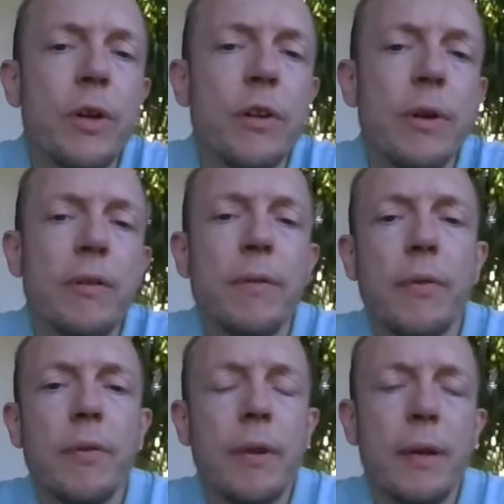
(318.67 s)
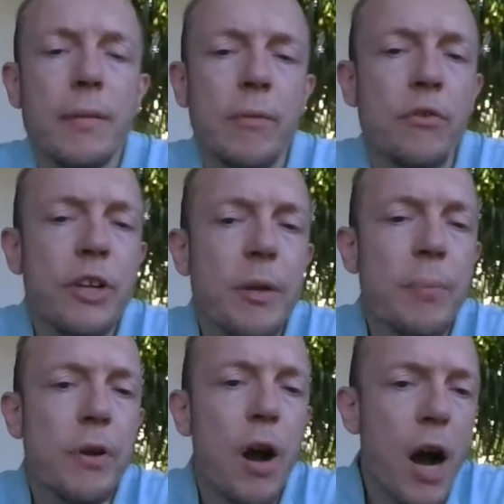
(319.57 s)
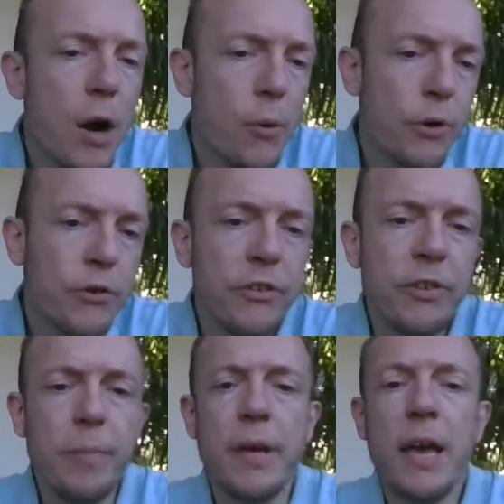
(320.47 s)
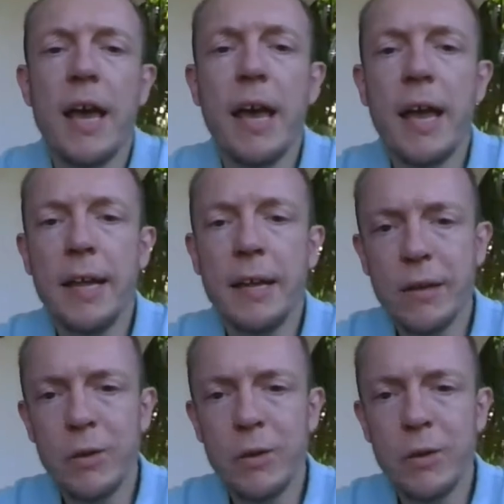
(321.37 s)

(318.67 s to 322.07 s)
with GDPR or CCPA,